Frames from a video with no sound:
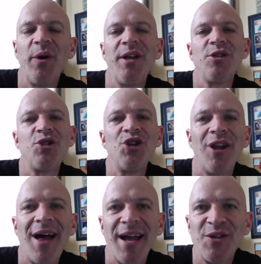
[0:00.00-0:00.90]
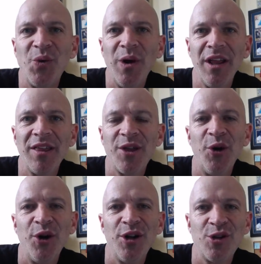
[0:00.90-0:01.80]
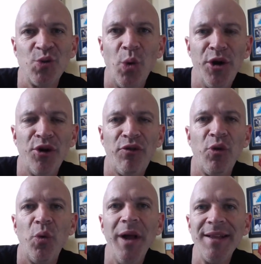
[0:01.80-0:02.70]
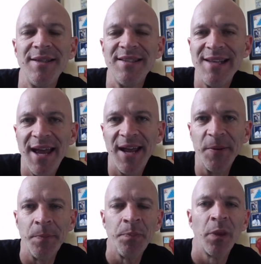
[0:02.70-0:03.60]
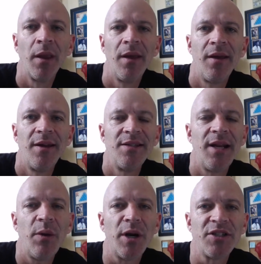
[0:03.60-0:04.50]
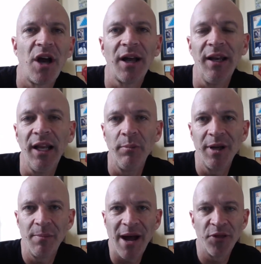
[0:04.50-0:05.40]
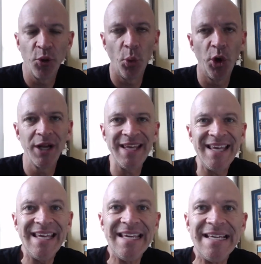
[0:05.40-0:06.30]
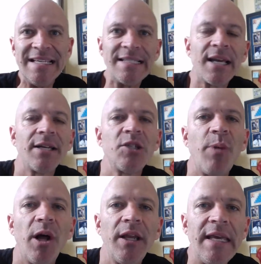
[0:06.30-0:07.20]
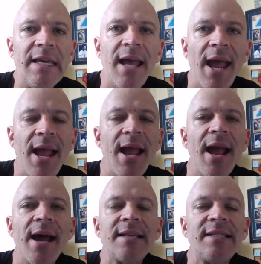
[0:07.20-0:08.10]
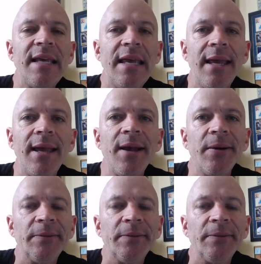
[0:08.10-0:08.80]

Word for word: It is July 23rd. It is Wonderful Wednesday. Today I want to talk a little bit about the word ease, spelled E A S E.